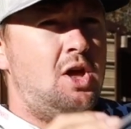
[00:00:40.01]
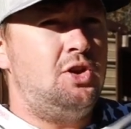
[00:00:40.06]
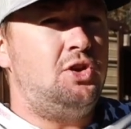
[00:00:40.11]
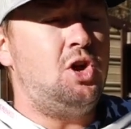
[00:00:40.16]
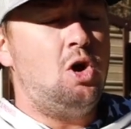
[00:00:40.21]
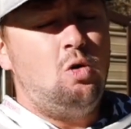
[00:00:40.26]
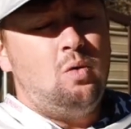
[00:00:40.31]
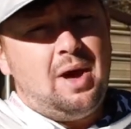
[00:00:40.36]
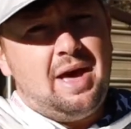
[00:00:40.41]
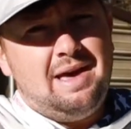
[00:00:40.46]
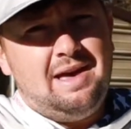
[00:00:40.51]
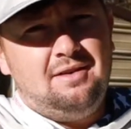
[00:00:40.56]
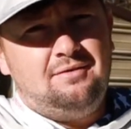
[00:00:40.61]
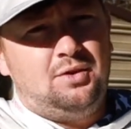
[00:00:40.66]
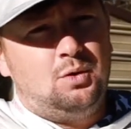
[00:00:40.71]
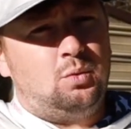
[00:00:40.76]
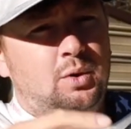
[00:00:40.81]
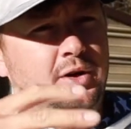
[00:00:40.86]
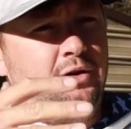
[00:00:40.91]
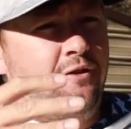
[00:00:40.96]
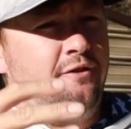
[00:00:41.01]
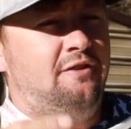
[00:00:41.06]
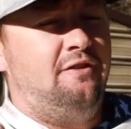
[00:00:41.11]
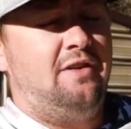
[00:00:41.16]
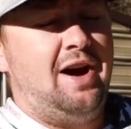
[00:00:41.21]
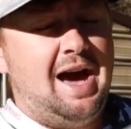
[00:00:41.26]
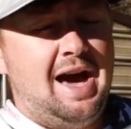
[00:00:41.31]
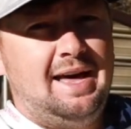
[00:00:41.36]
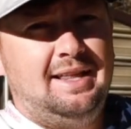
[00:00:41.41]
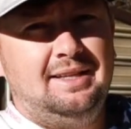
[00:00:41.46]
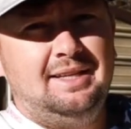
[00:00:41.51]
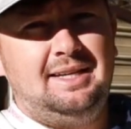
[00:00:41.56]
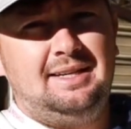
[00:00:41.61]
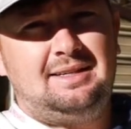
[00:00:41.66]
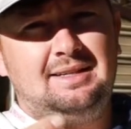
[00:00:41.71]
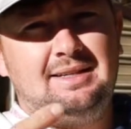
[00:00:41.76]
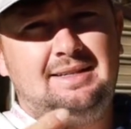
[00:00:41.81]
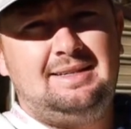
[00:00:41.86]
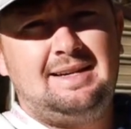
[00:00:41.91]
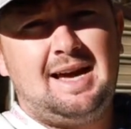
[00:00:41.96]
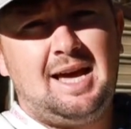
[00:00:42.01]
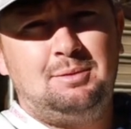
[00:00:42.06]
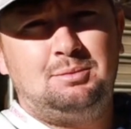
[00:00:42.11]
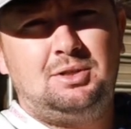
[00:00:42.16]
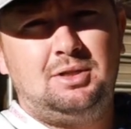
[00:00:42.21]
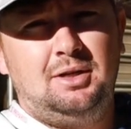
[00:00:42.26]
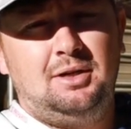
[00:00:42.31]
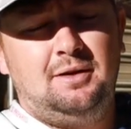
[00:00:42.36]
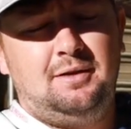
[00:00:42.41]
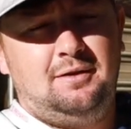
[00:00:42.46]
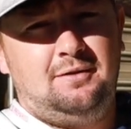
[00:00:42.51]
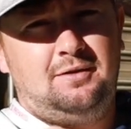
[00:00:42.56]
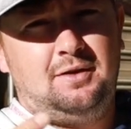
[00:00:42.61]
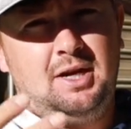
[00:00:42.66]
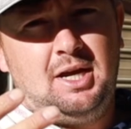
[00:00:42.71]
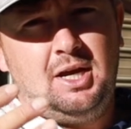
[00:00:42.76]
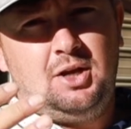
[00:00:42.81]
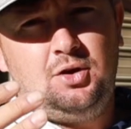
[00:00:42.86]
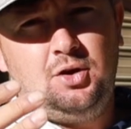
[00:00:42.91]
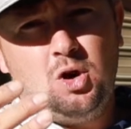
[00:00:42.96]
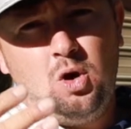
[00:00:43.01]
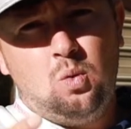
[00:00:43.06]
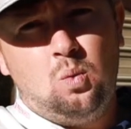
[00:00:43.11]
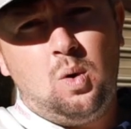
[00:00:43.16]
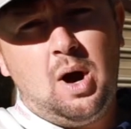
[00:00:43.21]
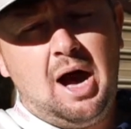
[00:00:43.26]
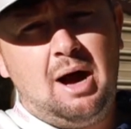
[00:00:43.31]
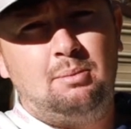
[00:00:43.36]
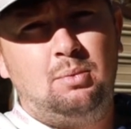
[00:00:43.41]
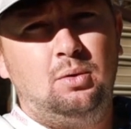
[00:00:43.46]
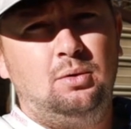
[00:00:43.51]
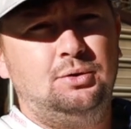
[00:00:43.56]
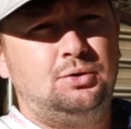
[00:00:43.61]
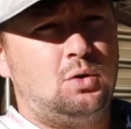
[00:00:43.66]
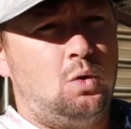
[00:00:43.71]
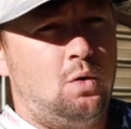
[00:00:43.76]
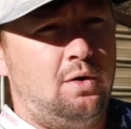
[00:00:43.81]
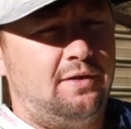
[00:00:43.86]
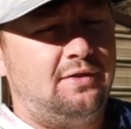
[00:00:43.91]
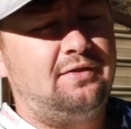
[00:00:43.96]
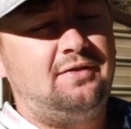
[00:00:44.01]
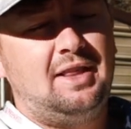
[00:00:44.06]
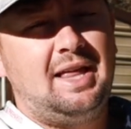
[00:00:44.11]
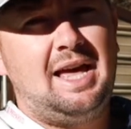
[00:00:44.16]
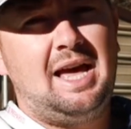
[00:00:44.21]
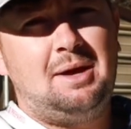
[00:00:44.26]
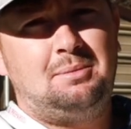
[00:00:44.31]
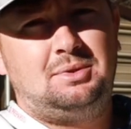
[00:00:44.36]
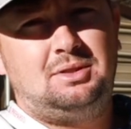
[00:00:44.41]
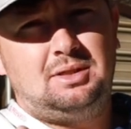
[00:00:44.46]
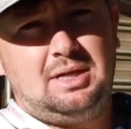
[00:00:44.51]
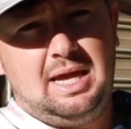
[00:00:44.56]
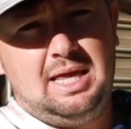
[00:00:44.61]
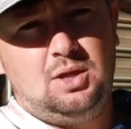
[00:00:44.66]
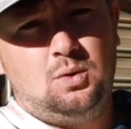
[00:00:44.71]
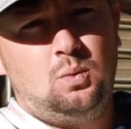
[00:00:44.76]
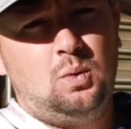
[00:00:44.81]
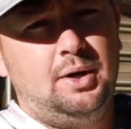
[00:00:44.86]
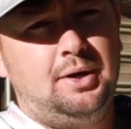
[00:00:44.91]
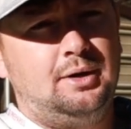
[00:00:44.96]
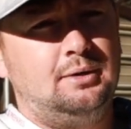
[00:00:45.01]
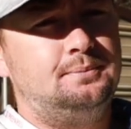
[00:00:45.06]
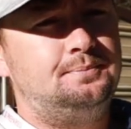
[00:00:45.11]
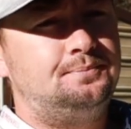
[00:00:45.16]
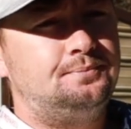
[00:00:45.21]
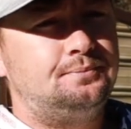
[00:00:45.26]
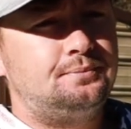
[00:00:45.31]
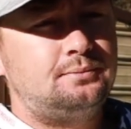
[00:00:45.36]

don't have the real violent types of, you know, wobbles or flaps in the water.